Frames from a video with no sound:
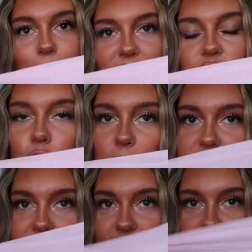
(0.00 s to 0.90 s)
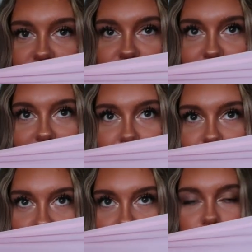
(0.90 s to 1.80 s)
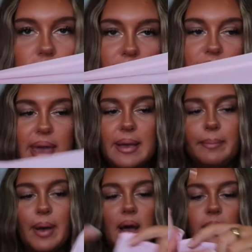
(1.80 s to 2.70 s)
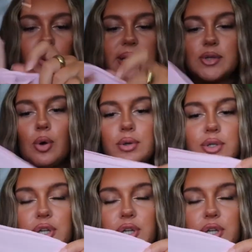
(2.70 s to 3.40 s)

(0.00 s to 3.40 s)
mesh tops can literally just be like nothing, but when it's on,